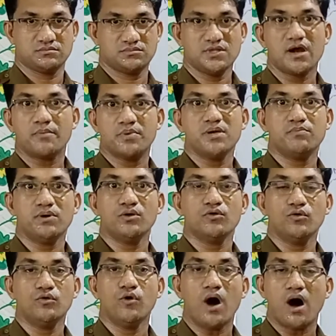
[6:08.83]
There are people
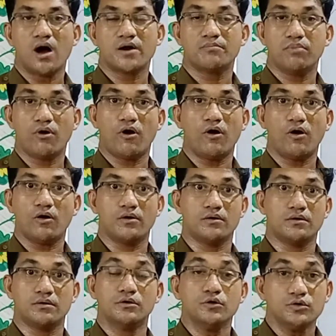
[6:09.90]
who are
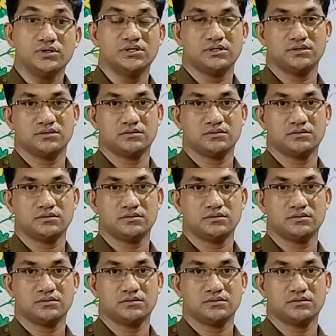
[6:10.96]
born good.